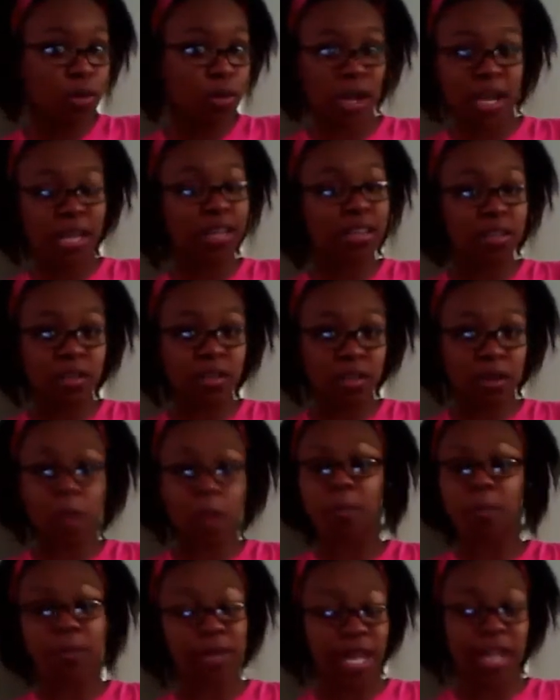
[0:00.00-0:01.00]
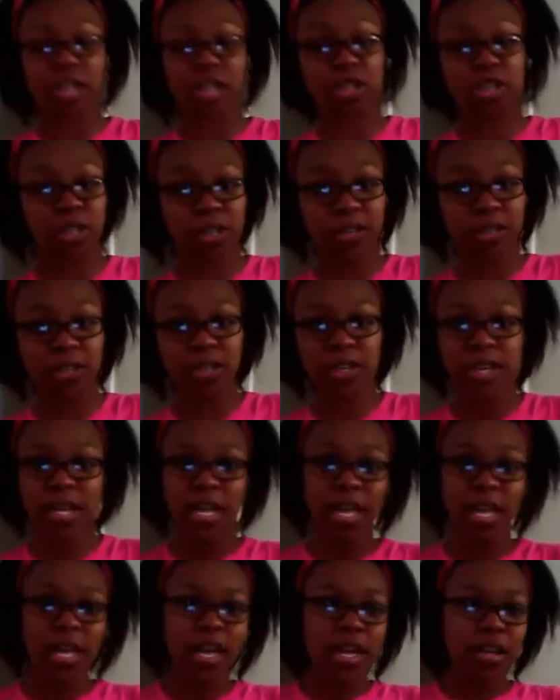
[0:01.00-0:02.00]
in complexion,
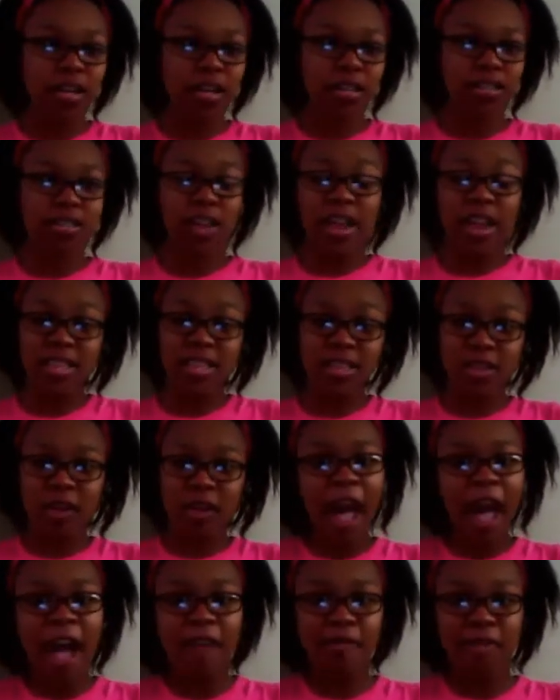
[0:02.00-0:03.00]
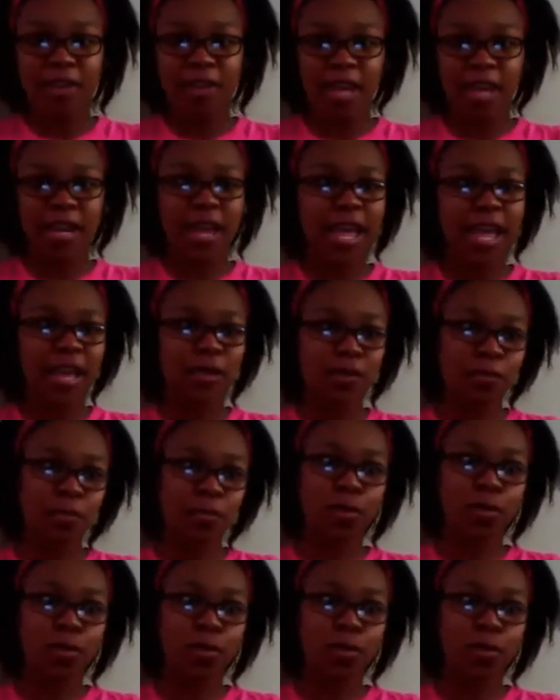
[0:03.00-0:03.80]
state that they're African, and